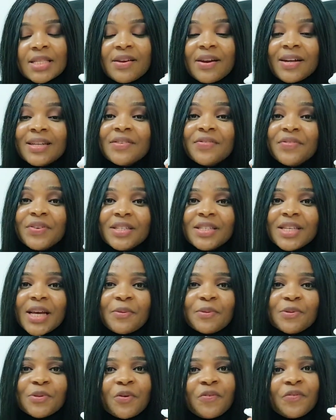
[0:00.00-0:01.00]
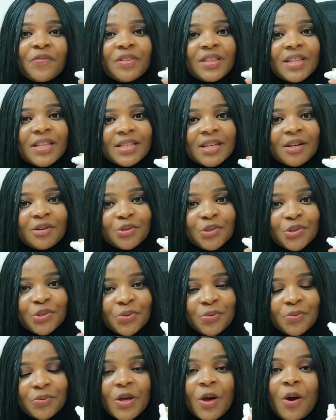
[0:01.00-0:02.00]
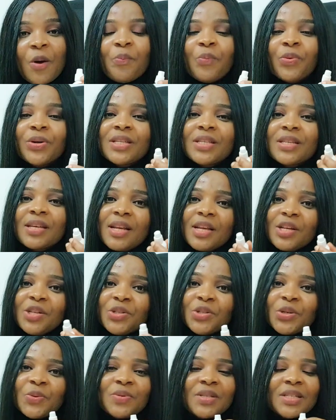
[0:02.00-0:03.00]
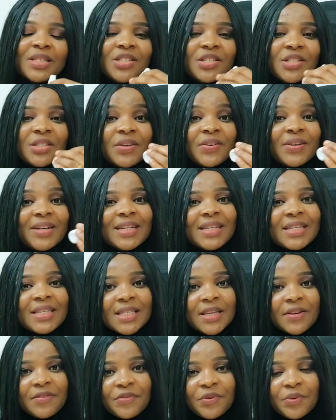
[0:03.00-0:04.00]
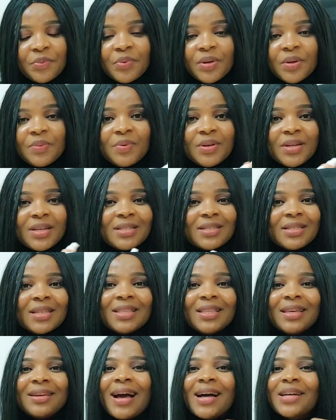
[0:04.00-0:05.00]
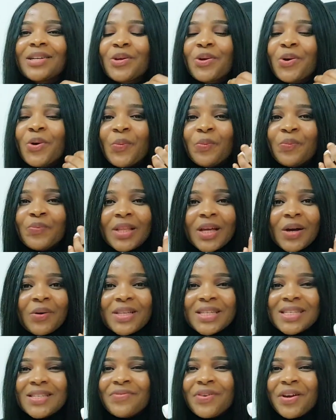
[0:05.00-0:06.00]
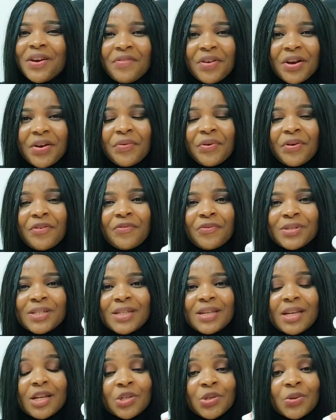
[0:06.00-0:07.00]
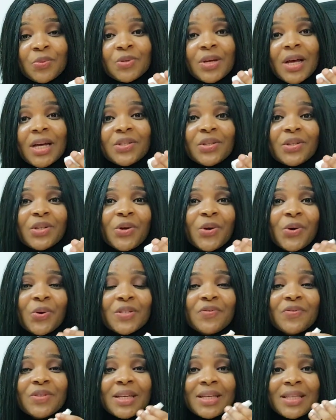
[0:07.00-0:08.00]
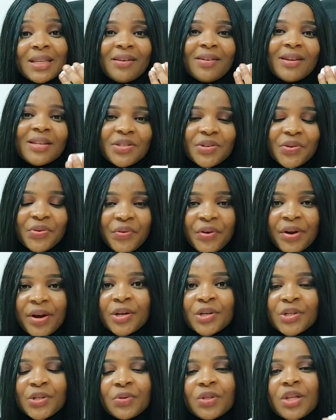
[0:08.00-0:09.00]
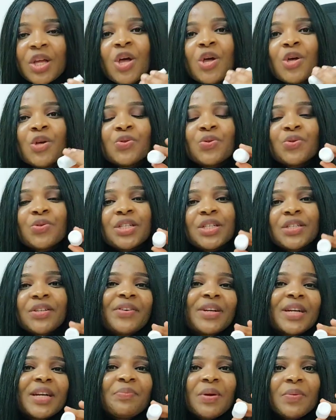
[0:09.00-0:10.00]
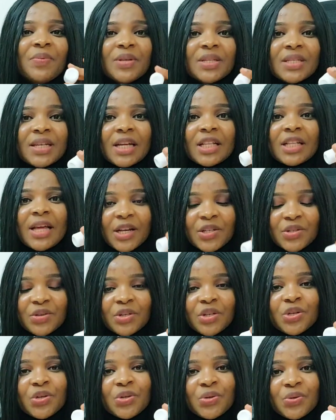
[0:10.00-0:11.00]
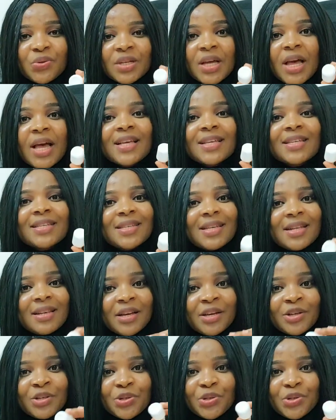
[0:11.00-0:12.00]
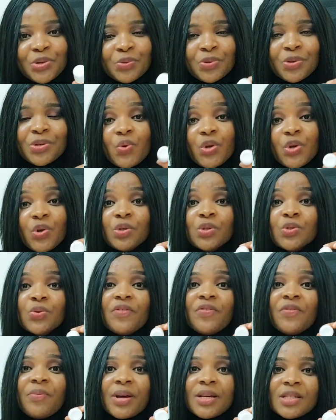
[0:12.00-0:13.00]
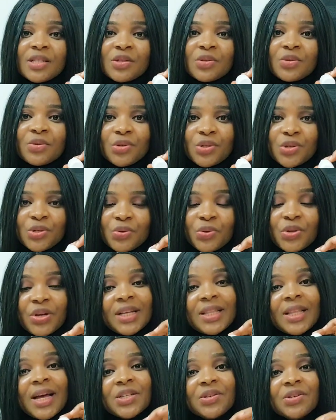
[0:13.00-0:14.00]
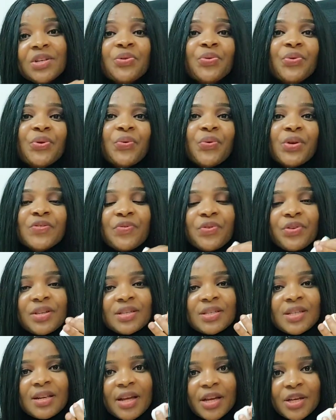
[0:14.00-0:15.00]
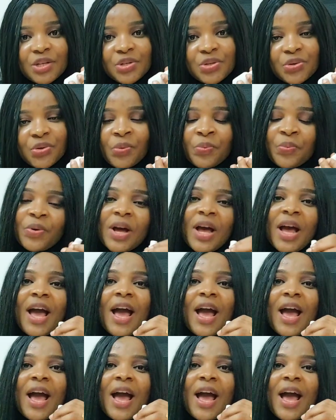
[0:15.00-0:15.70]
There are different types of nasal drops, but the saline drops is generally safe for babies. They hardly come down. It is very, very rare for saline drops to actually cause even an allergic reaction. So generally, babies can actually use saline drops. So when you go to a pharmaceutical store, you can actually request for a saline drop